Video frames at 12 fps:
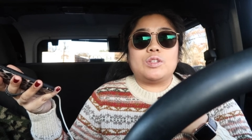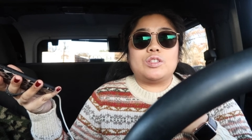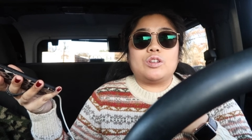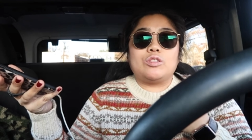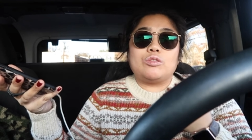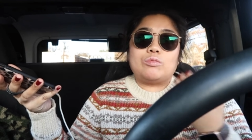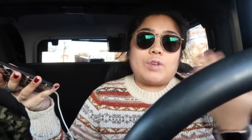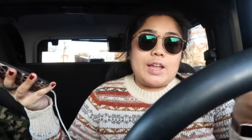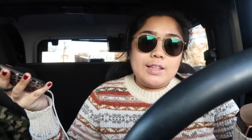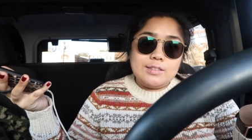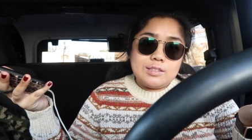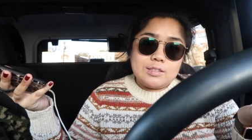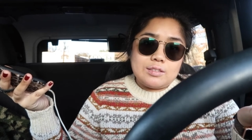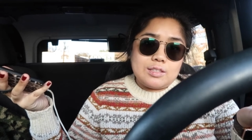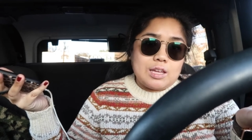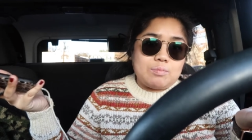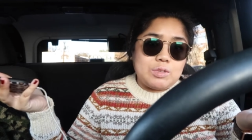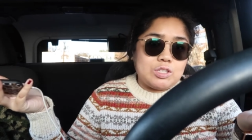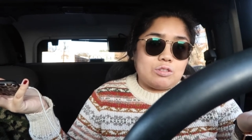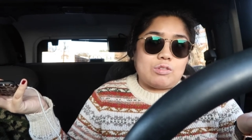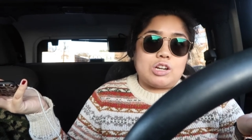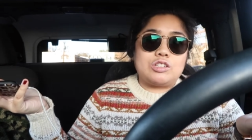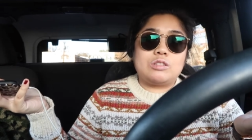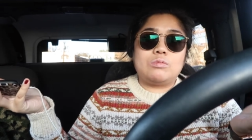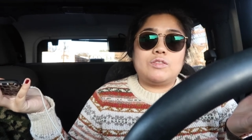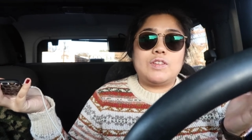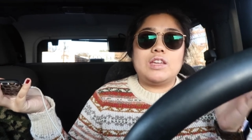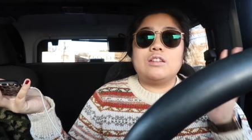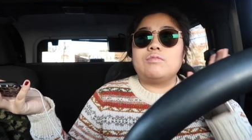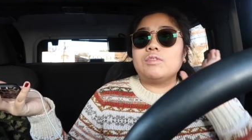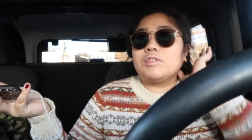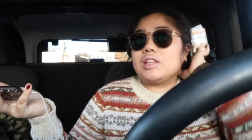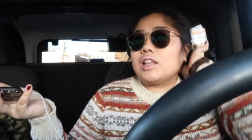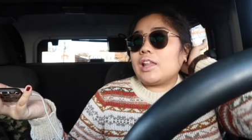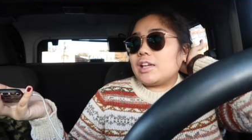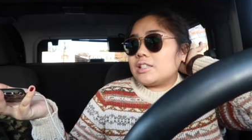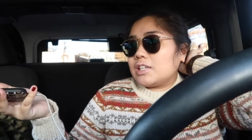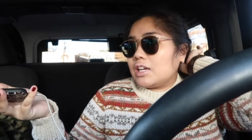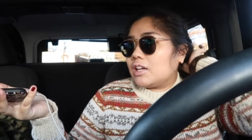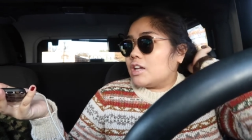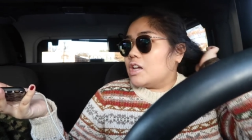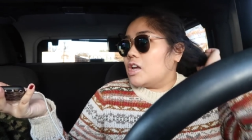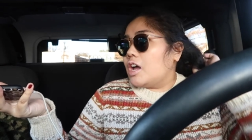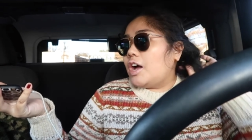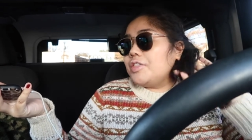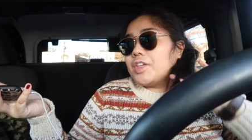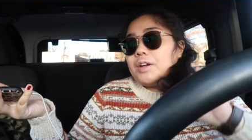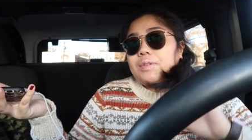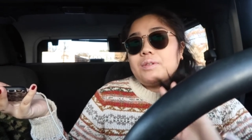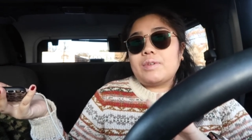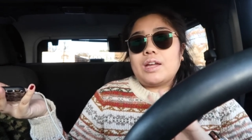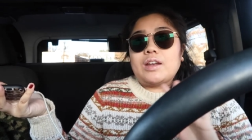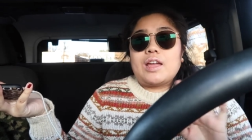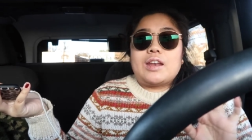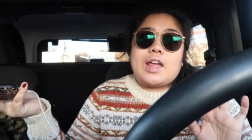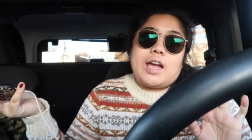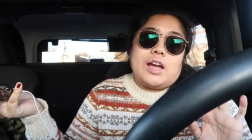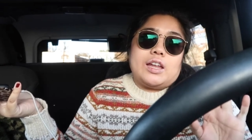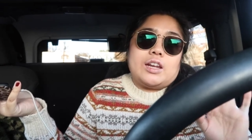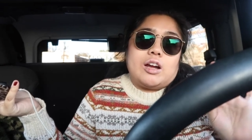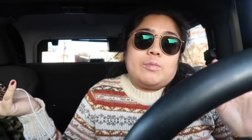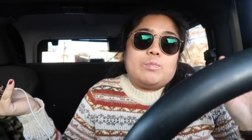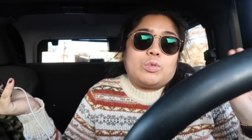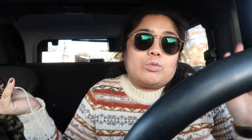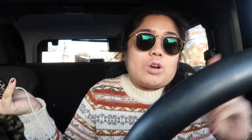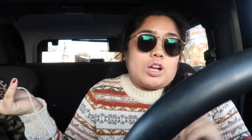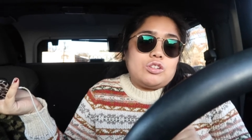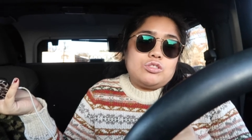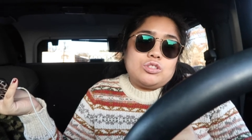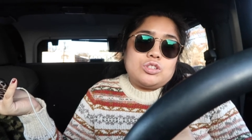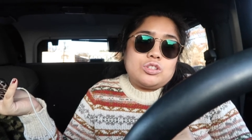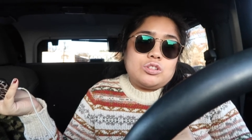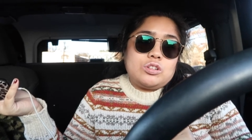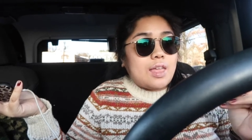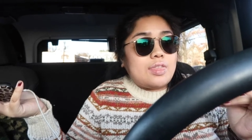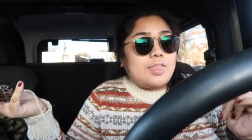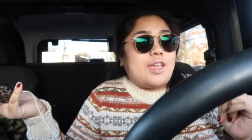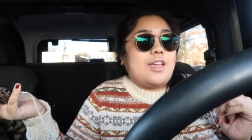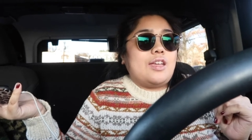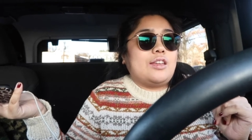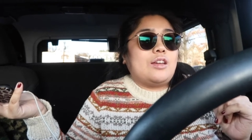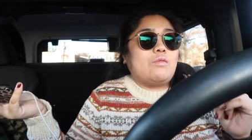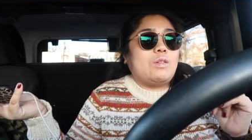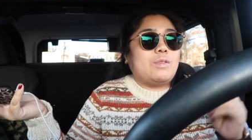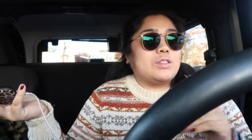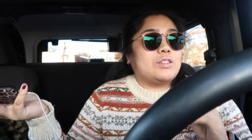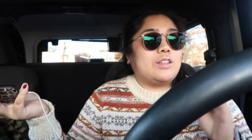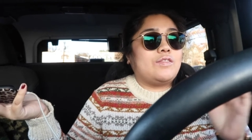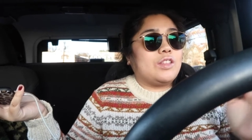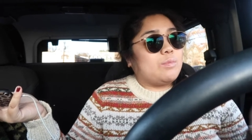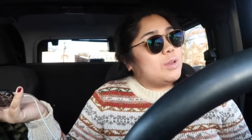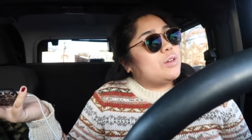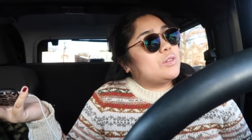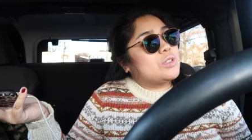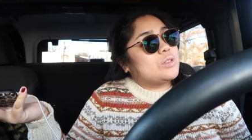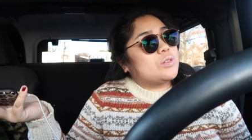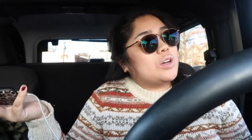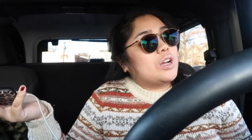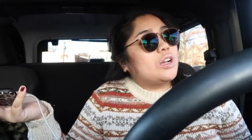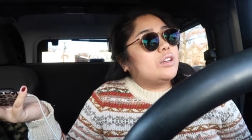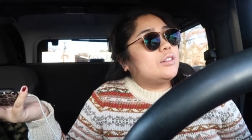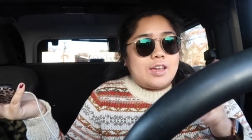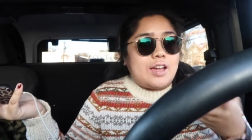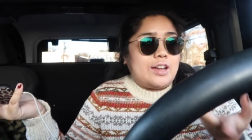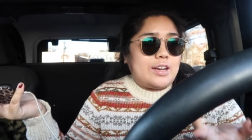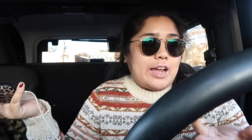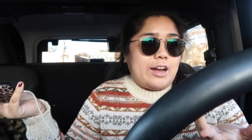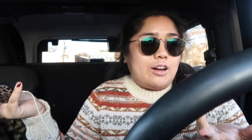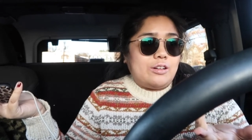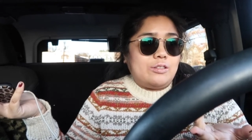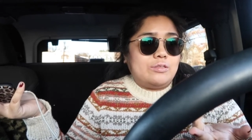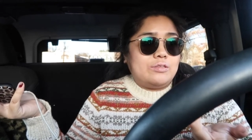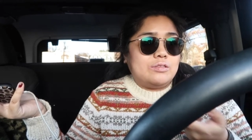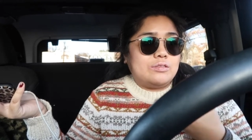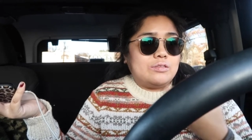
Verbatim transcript: was great. It's that Mister Rogers movie. We really liked it. And then we went and had brunch. And then we went to the Filipino store. And now